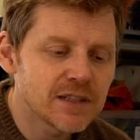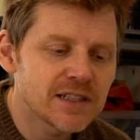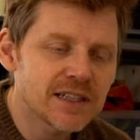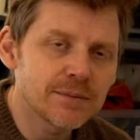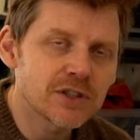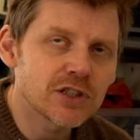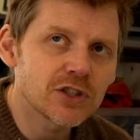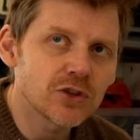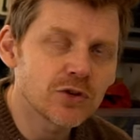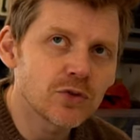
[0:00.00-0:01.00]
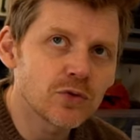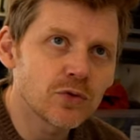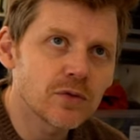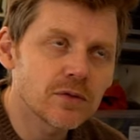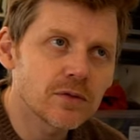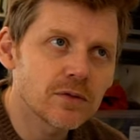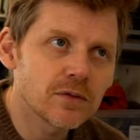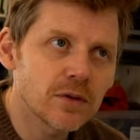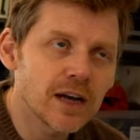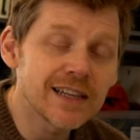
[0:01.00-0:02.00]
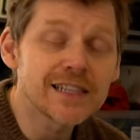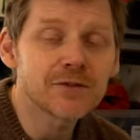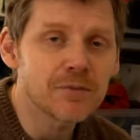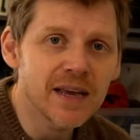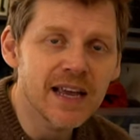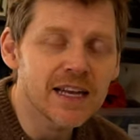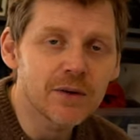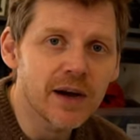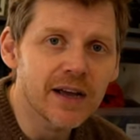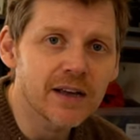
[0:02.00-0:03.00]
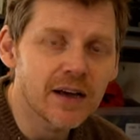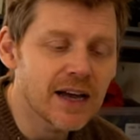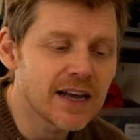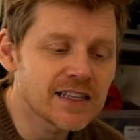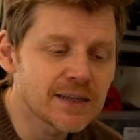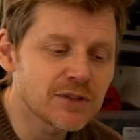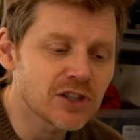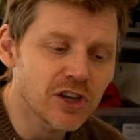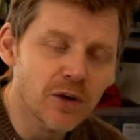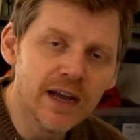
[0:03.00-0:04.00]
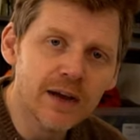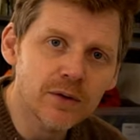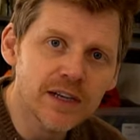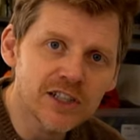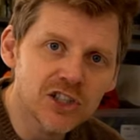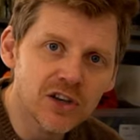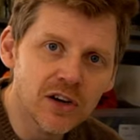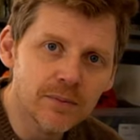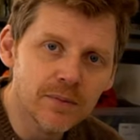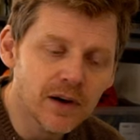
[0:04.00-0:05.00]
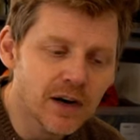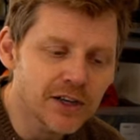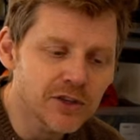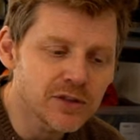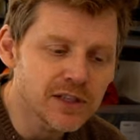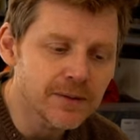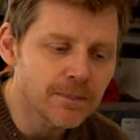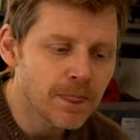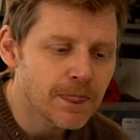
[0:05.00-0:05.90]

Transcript: seems to, at least for me anyway, it seems to go out each time I use it.